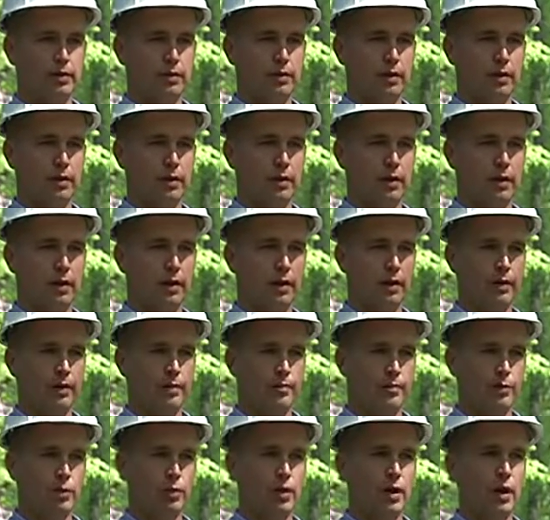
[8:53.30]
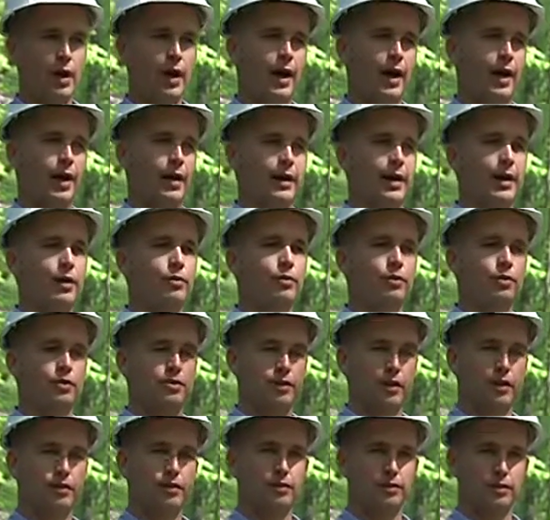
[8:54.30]
I can't really
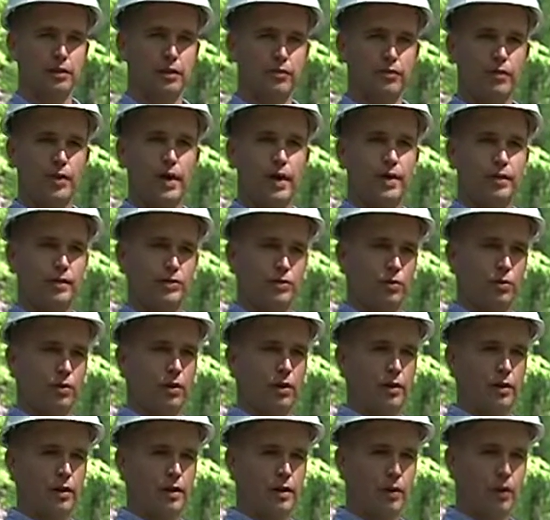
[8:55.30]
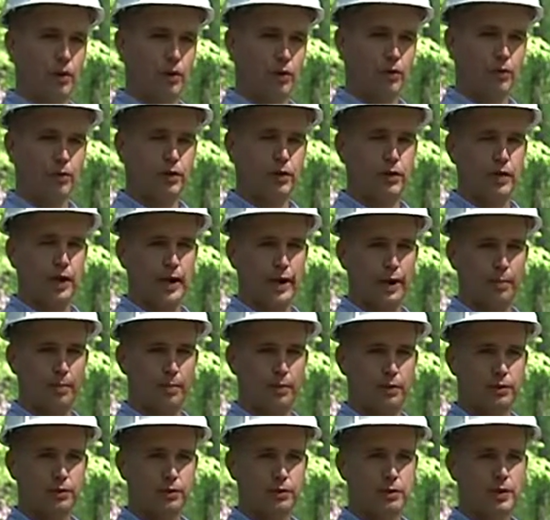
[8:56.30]
say there's an advantage to working on the
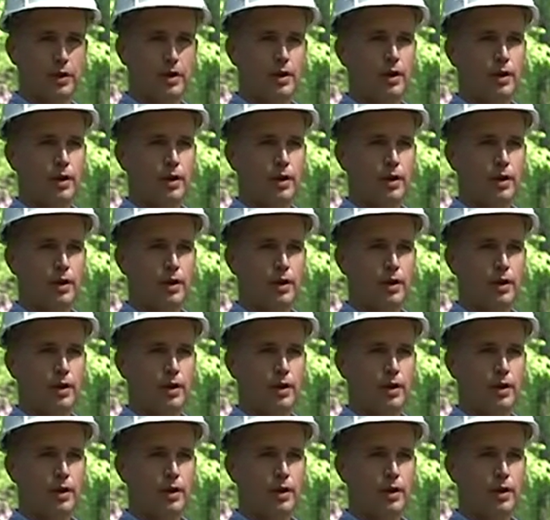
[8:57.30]
campus,